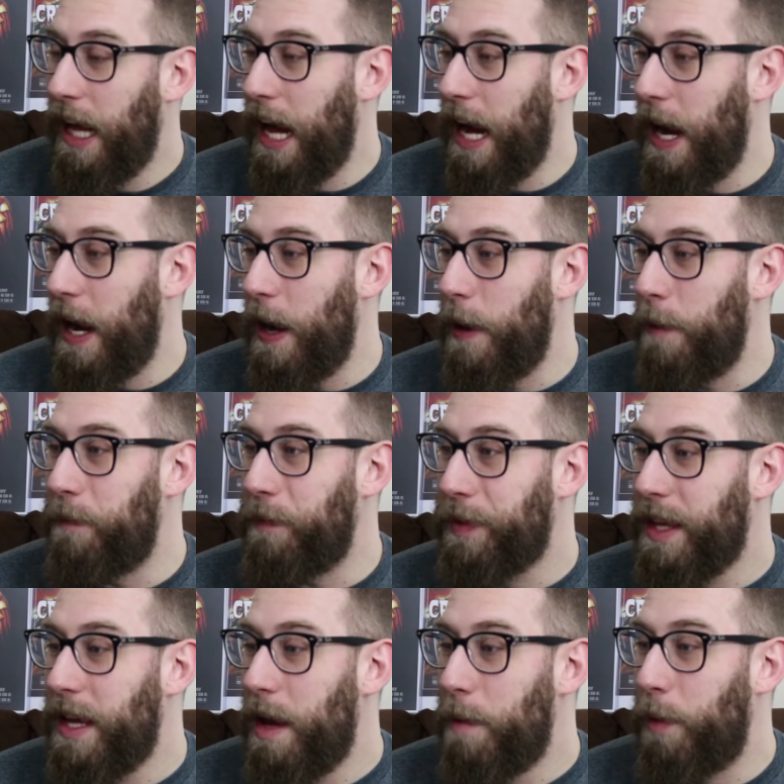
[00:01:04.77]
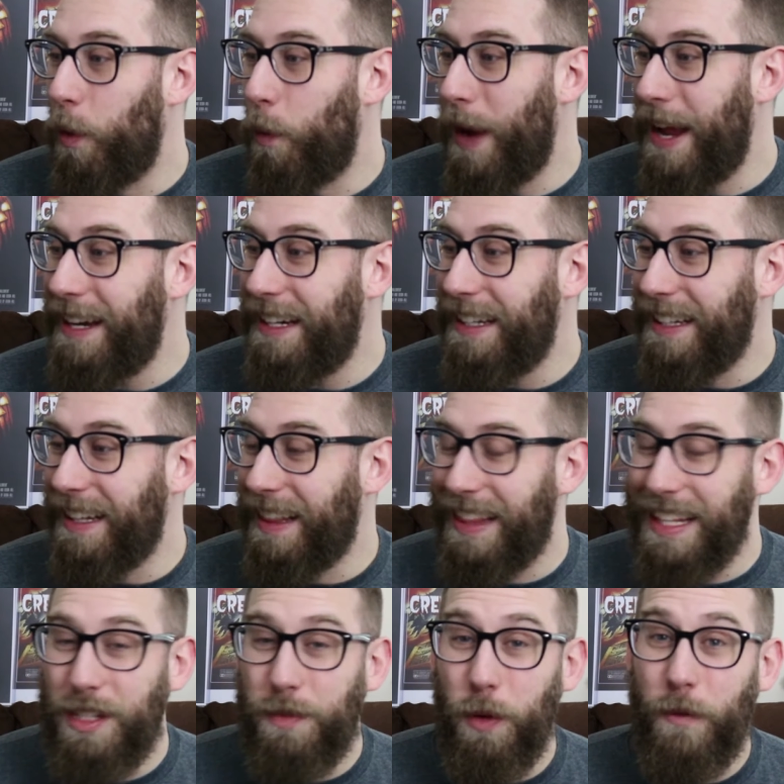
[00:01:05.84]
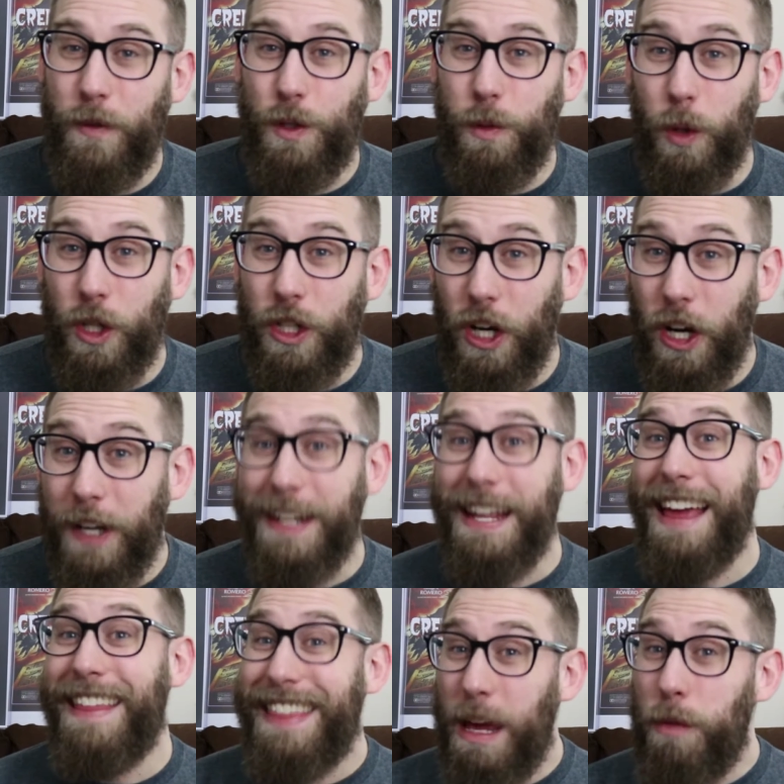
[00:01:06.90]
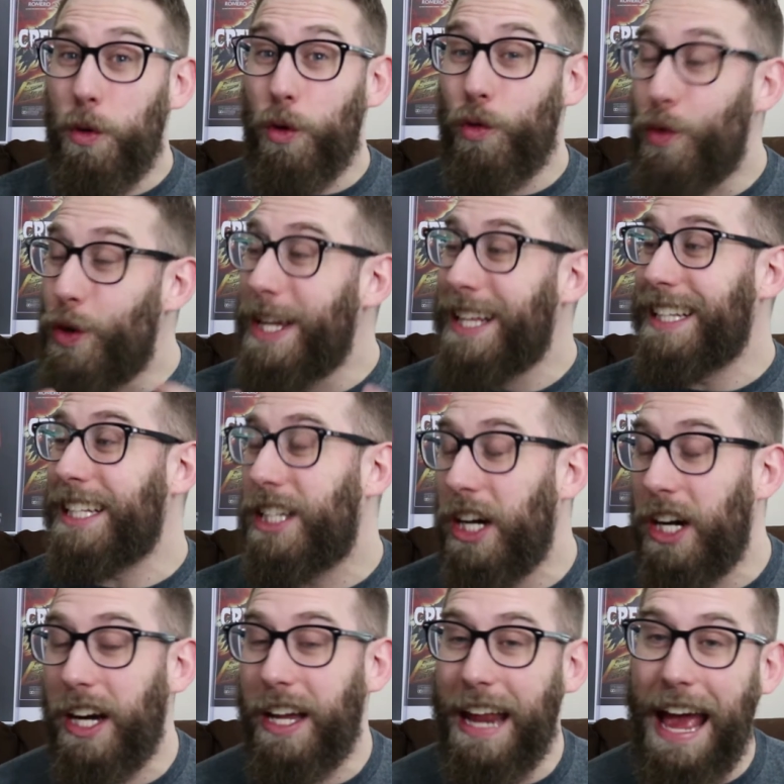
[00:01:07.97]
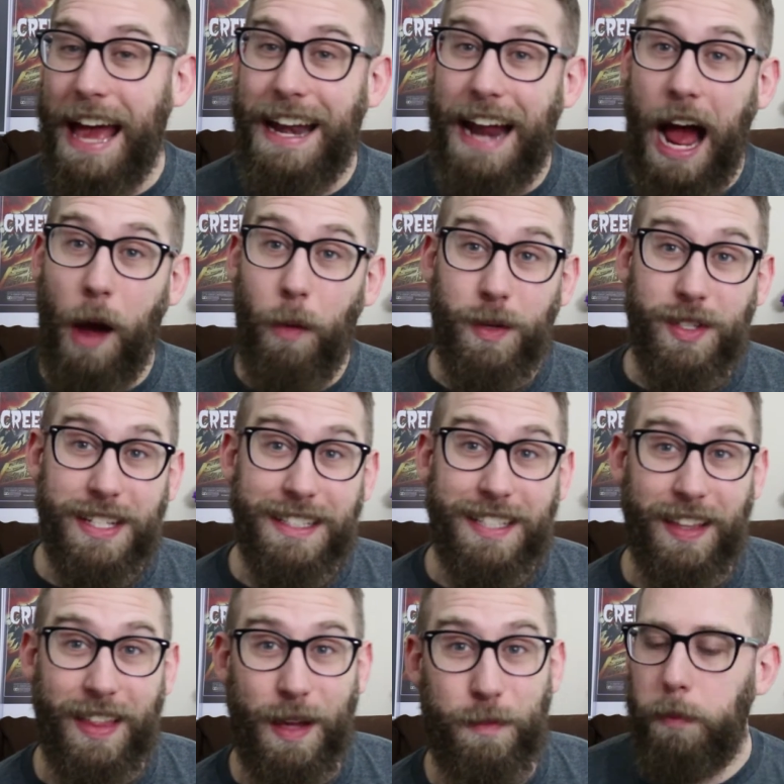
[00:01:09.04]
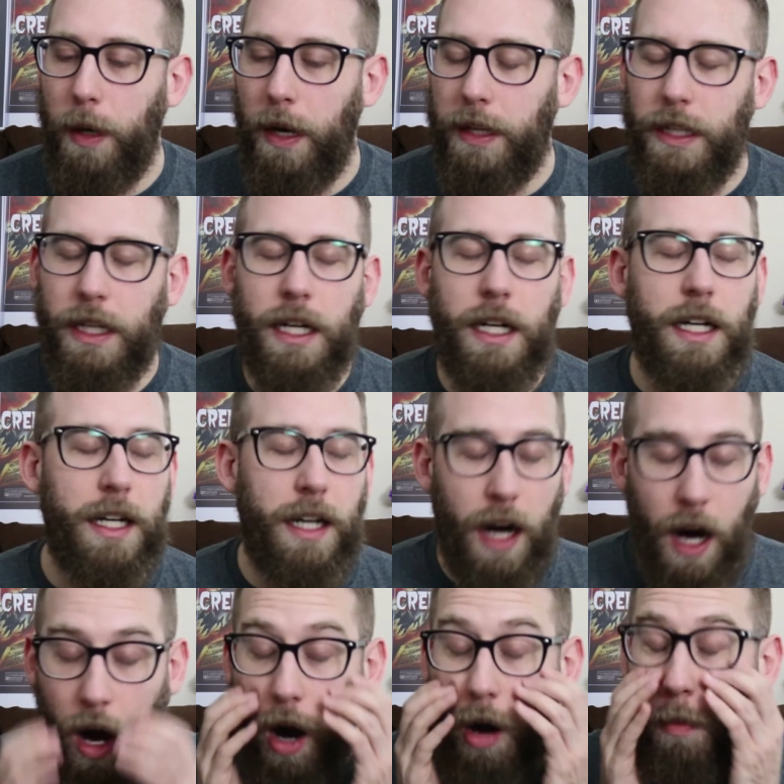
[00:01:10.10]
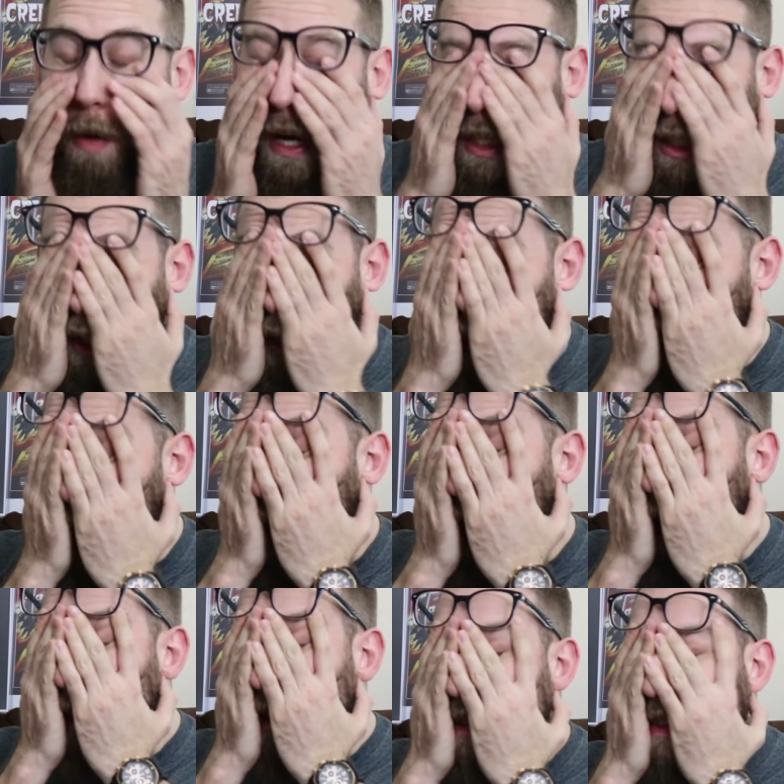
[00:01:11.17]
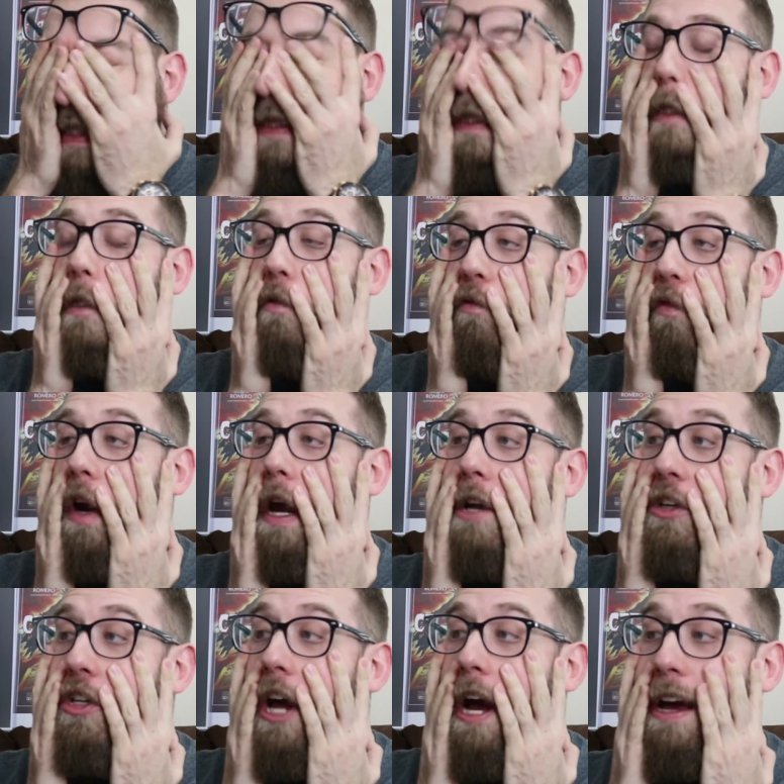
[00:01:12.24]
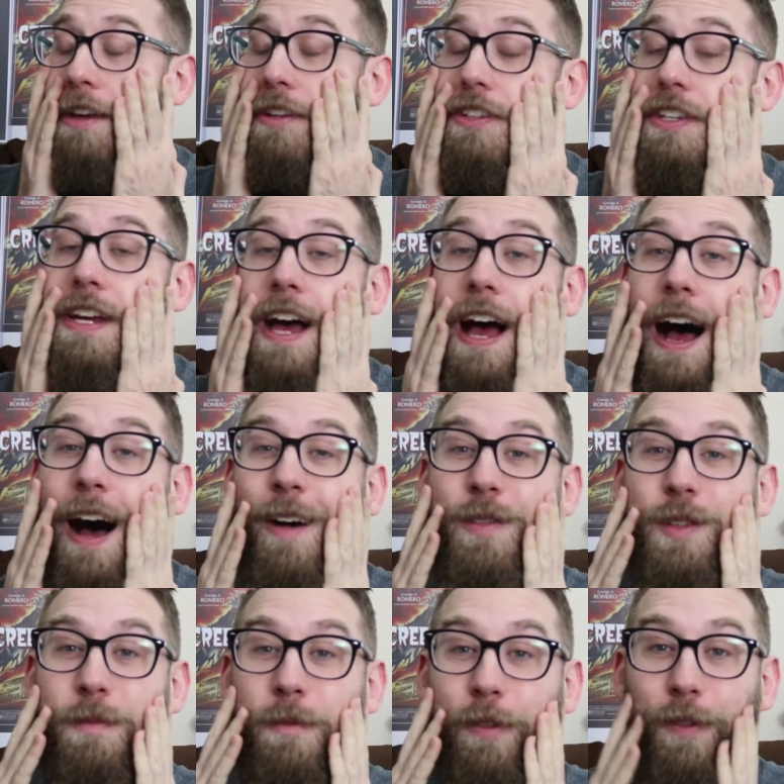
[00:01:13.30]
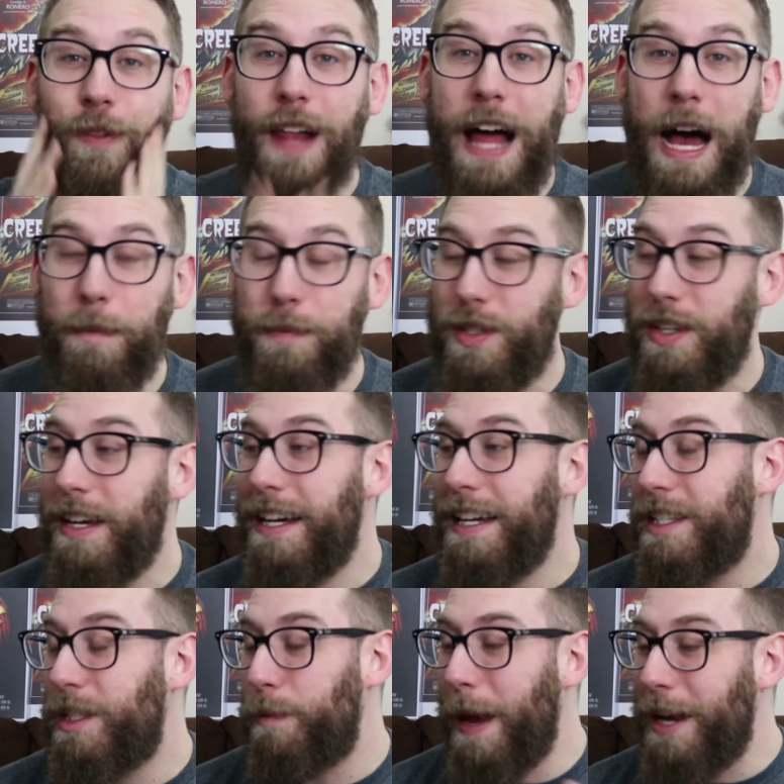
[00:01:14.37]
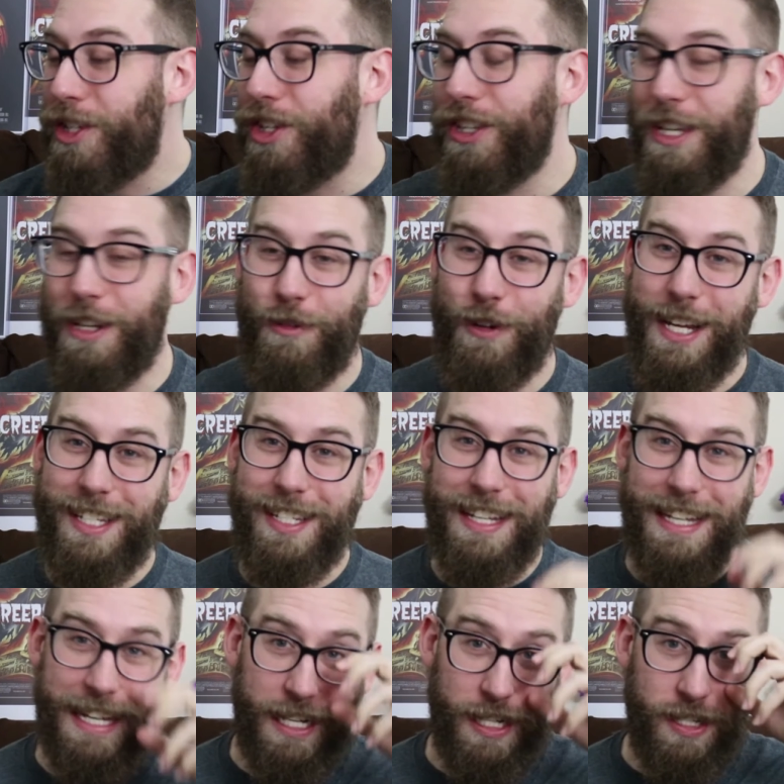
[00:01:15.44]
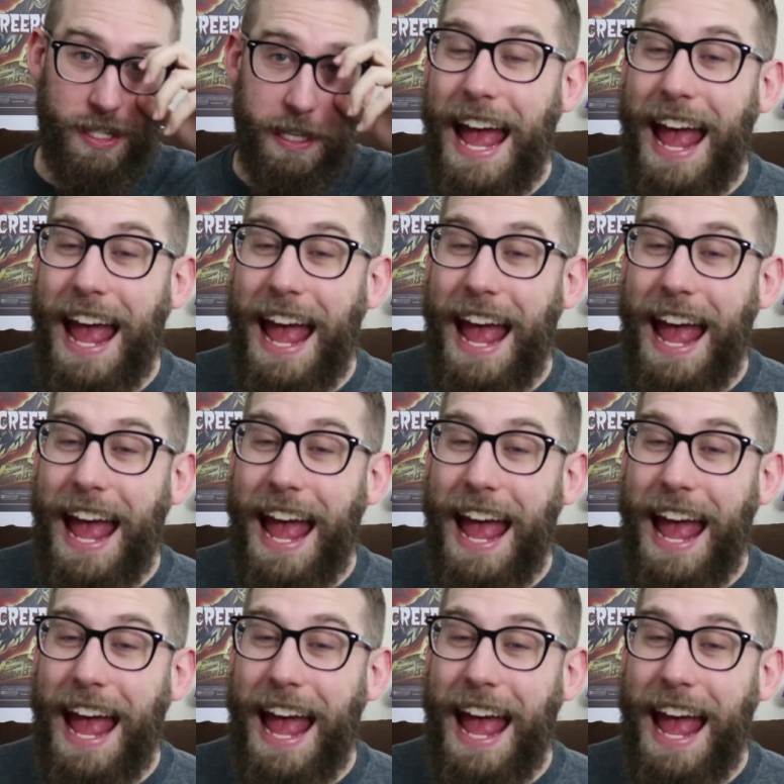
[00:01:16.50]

But when these movies were good, they were really good, and I was into them. But, oh my god, did this franchise have some flops, especially in recent years.